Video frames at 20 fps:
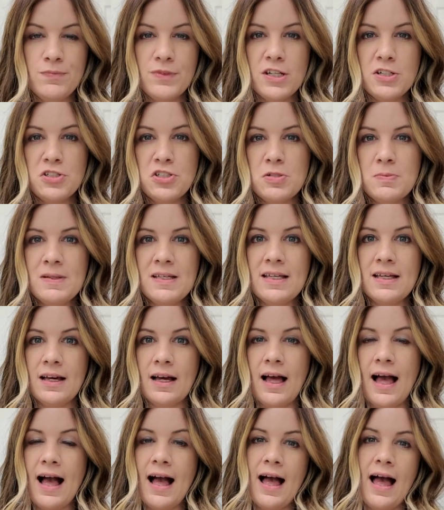they should
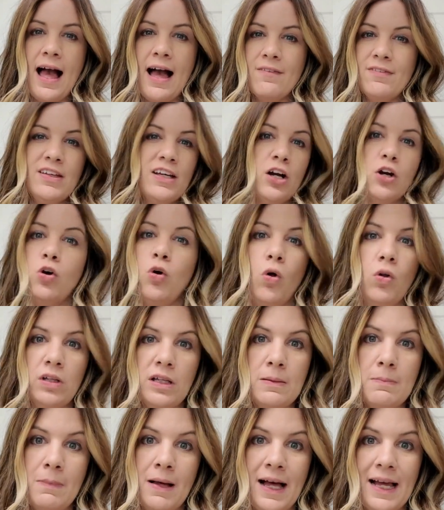be having a goal
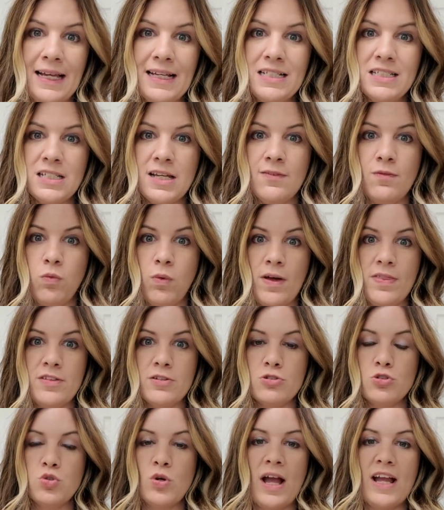in mind of what they're
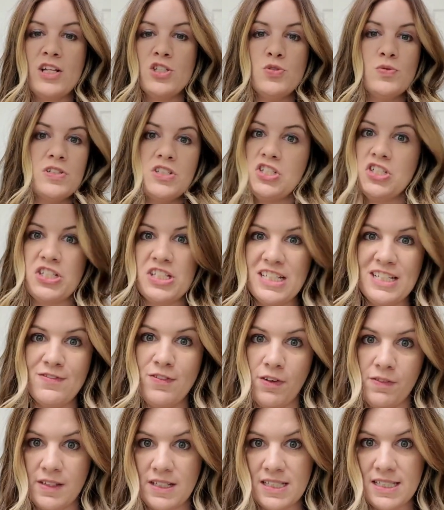trying to achieve
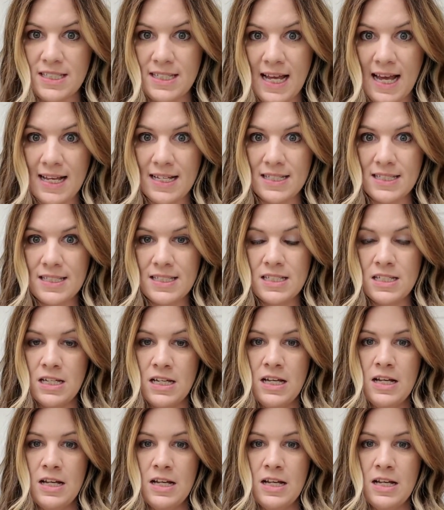on this test.